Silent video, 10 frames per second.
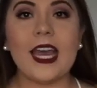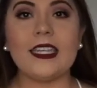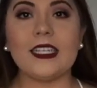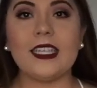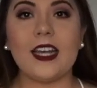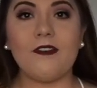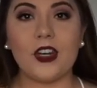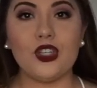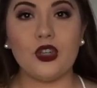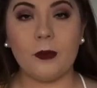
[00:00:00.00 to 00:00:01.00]
It does have
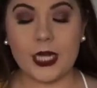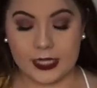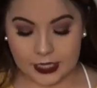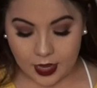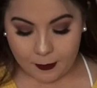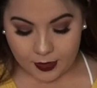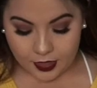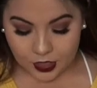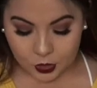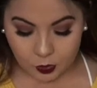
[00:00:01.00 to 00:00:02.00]
functional buttons up and
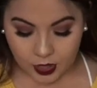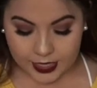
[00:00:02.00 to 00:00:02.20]
then as well